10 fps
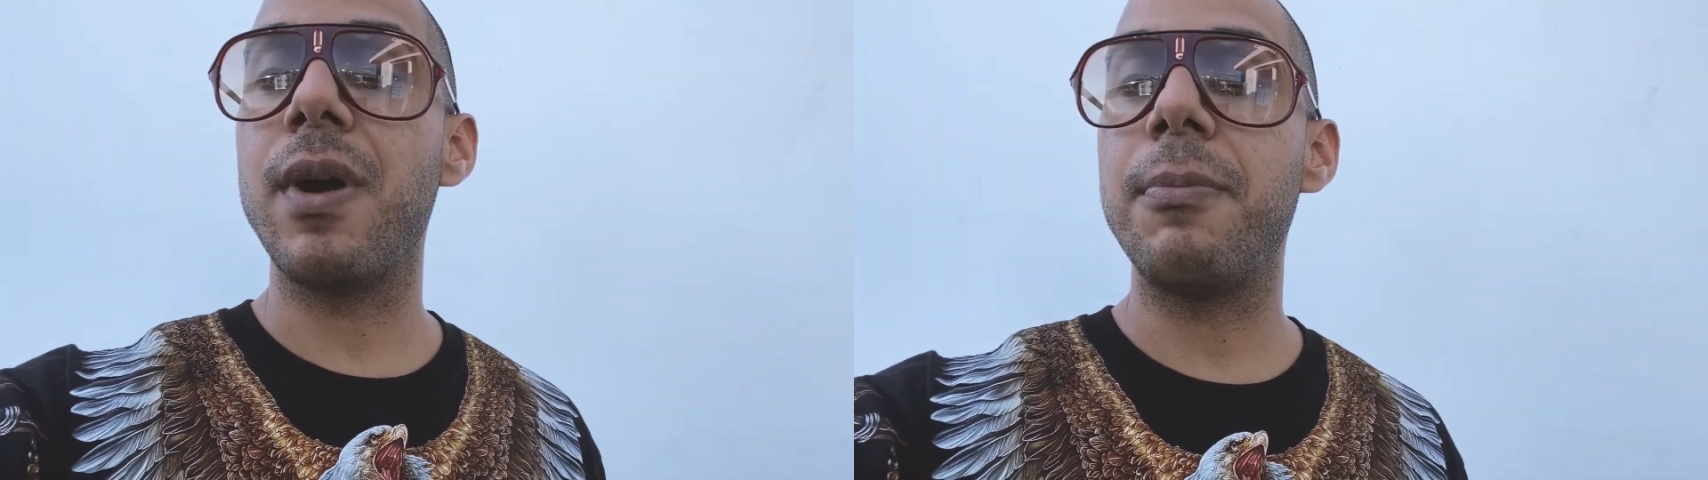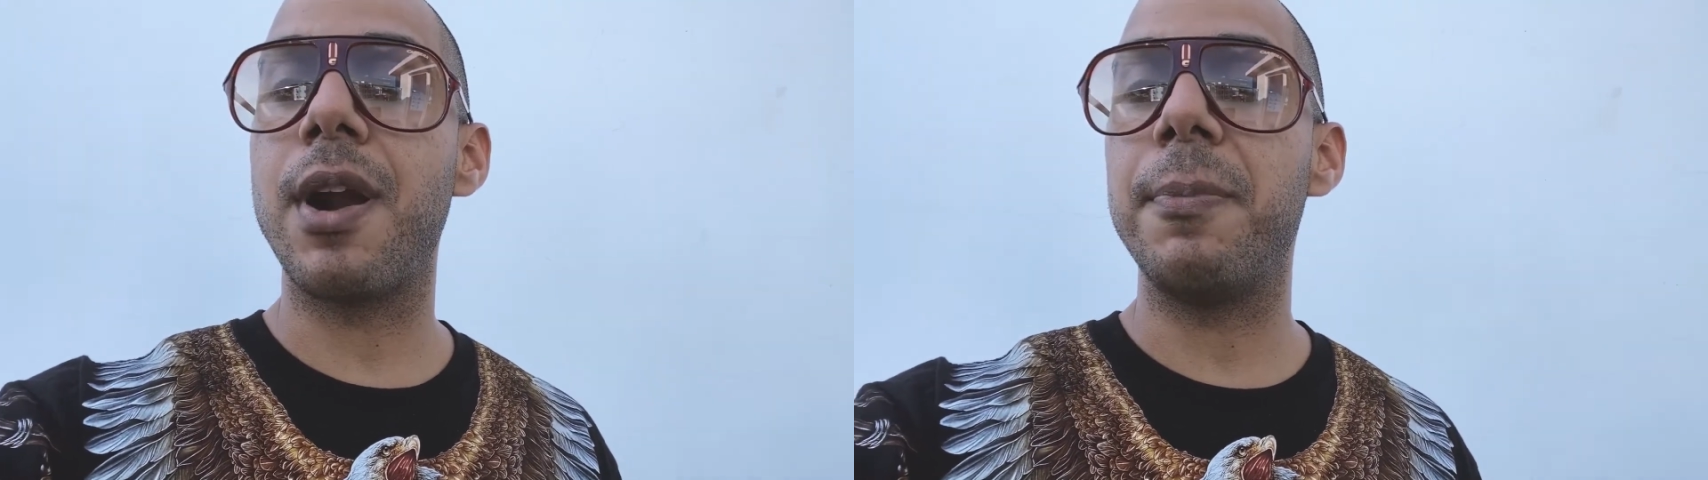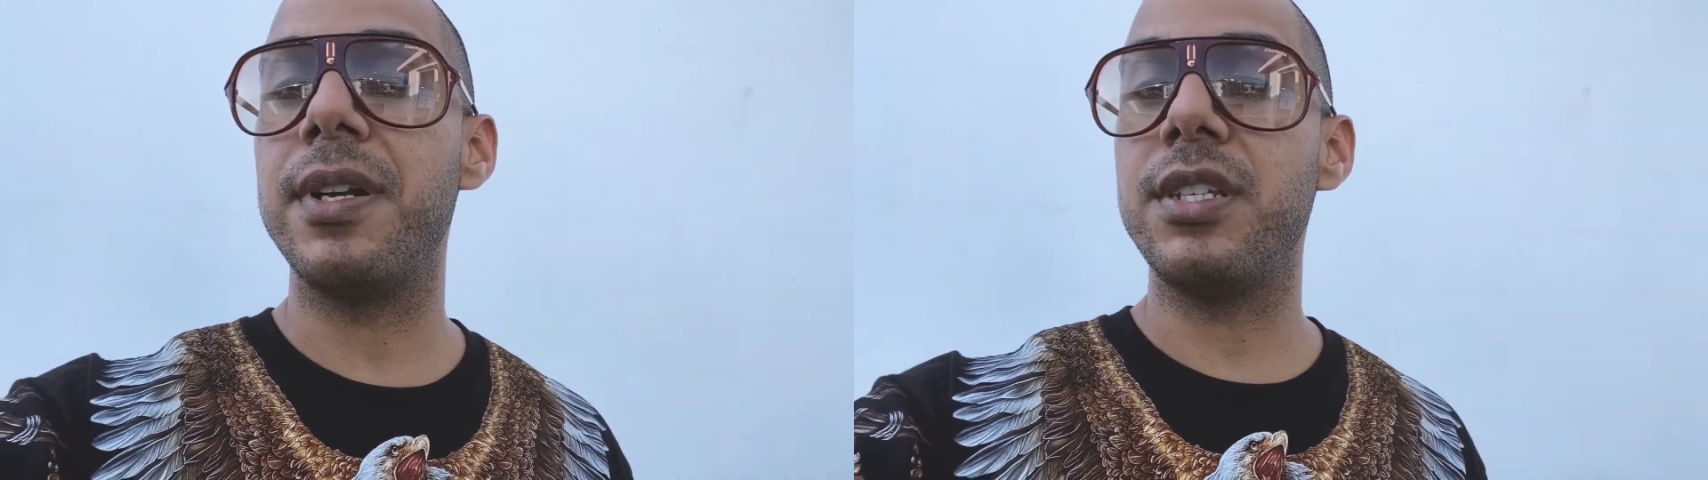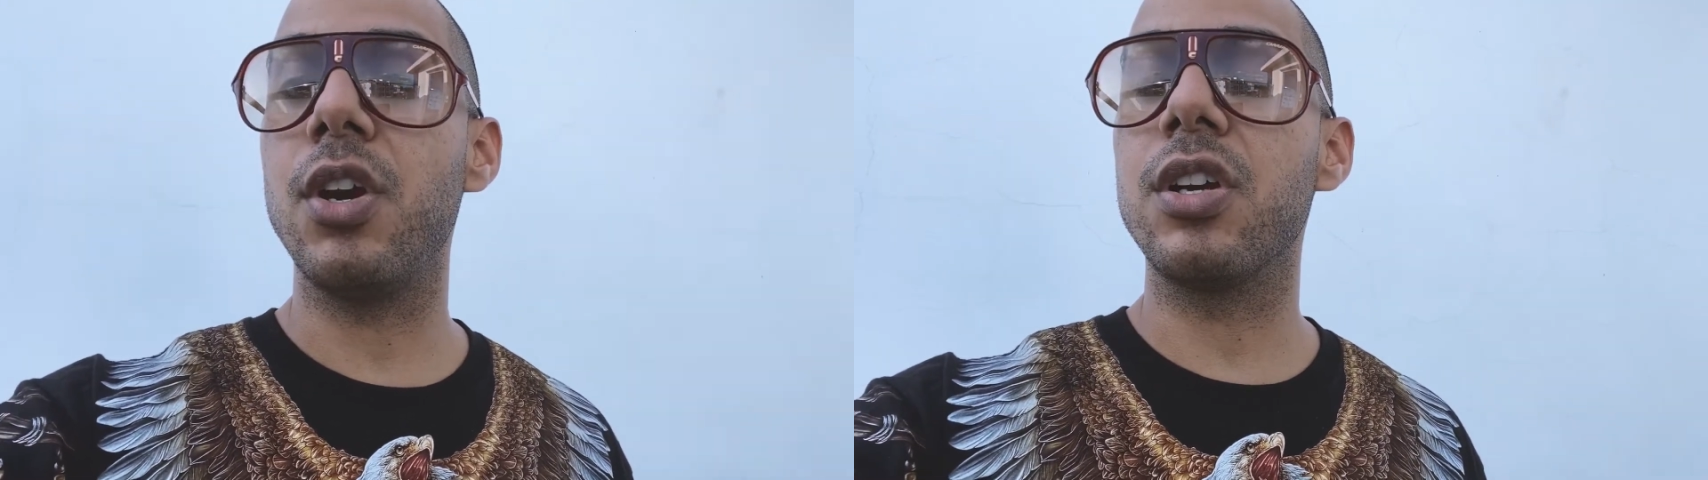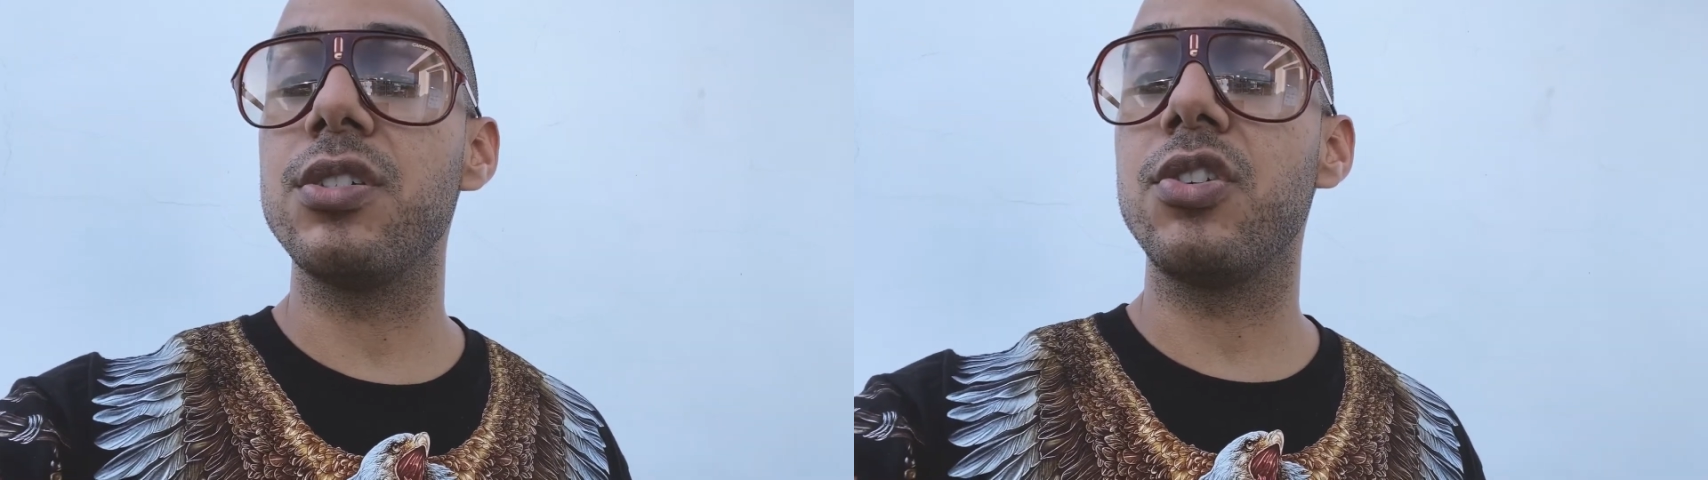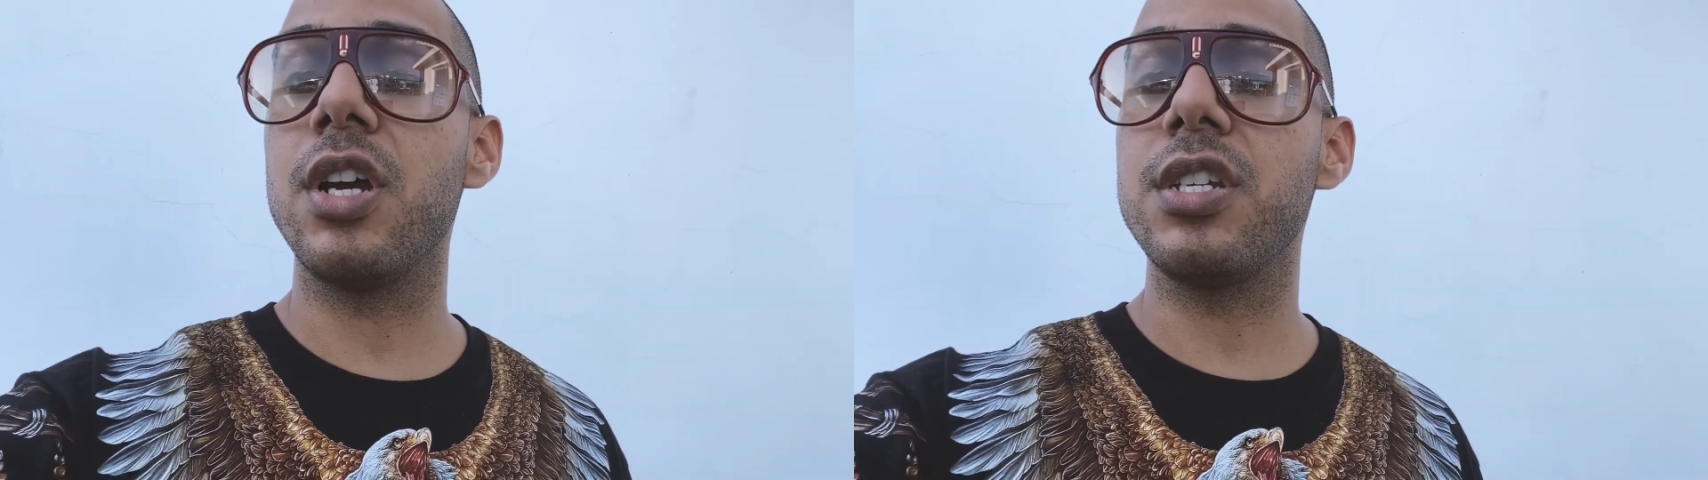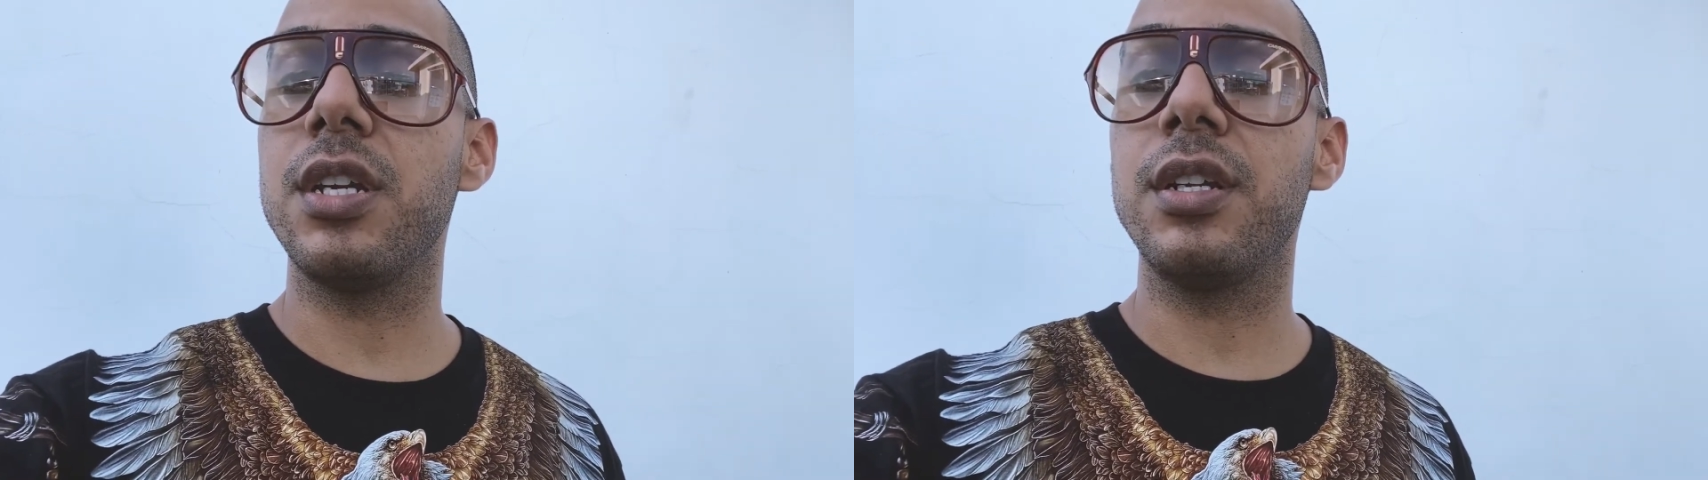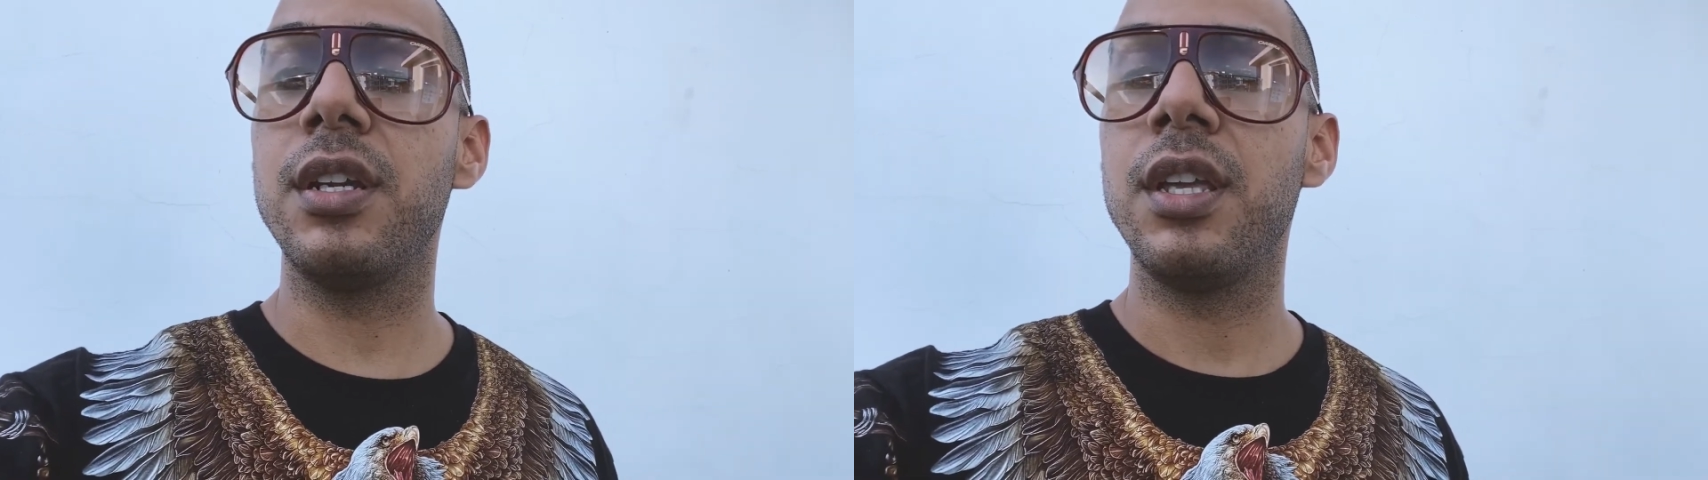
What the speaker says: properties here on construction,